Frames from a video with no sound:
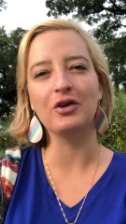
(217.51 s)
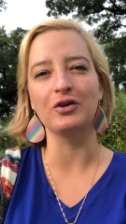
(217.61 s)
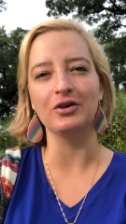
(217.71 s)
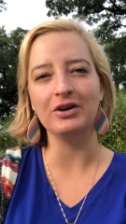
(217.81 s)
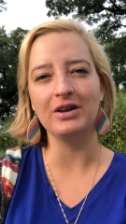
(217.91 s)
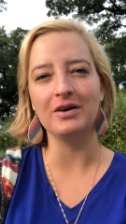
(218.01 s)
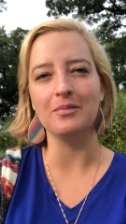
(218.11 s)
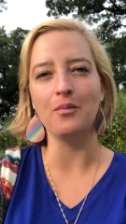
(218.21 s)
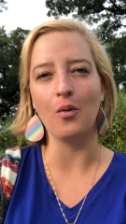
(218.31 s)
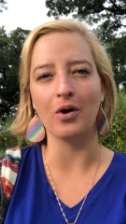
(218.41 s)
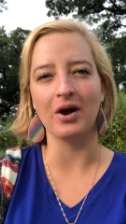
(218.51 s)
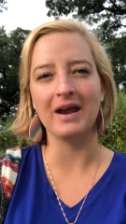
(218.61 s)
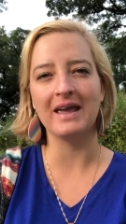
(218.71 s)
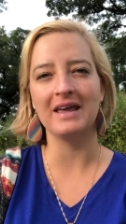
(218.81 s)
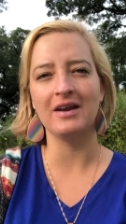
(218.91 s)
good more
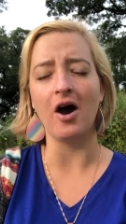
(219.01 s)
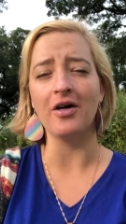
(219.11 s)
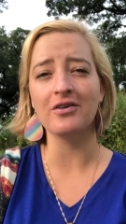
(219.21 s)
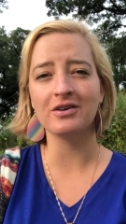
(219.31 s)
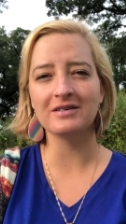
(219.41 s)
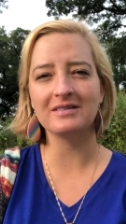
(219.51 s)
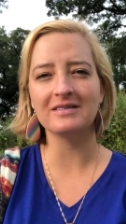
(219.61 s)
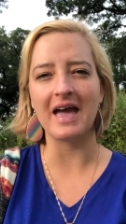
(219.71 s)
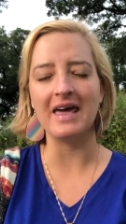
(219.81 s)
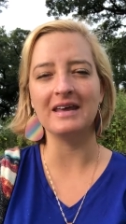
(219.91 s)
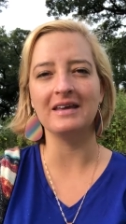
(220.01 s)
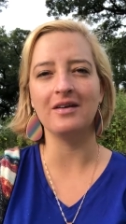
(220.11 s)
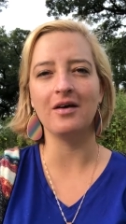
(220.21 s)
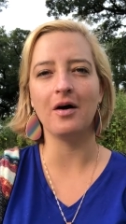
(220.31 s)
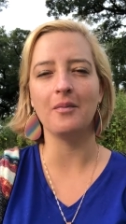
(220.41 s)
in others and
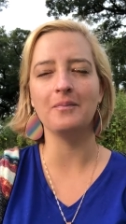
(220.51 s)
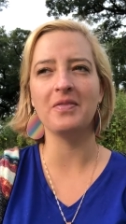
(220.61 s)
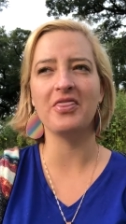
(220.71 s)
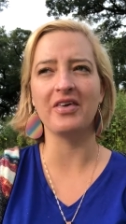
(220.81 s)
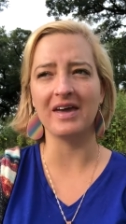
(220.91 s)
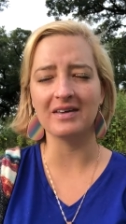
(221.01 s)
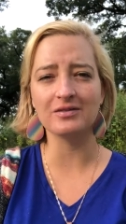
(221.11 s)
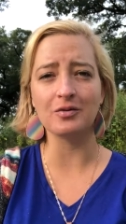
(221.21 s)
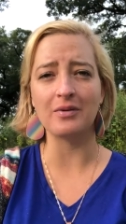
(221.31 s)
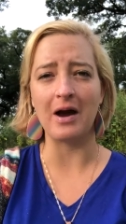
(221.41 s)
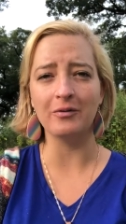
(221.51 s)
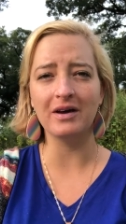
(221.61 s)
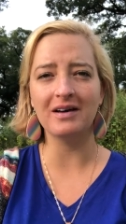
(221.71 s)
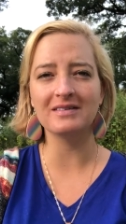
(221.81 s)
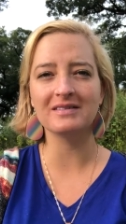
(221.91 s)
in things around
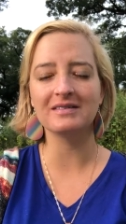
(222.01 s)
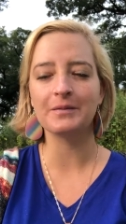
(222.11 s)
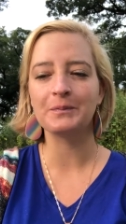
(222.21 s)
us.